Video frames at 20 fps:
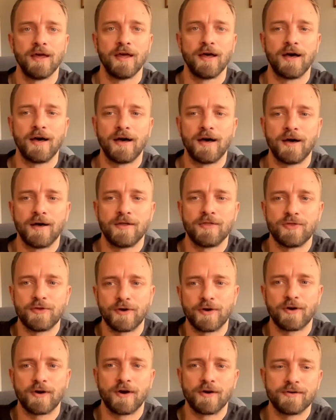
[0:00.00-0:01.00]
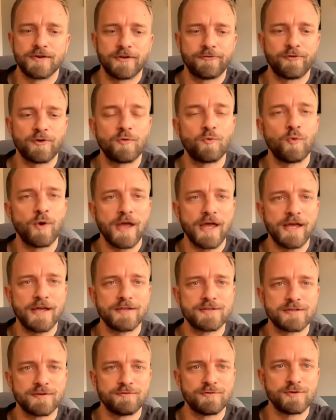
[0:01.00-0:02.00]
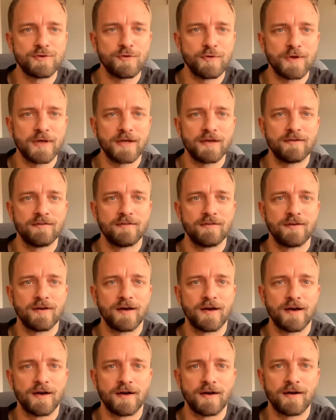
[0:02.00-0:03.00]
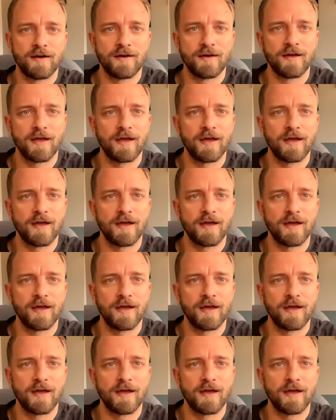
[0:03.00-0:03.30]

uh, there are different ways of doing uh,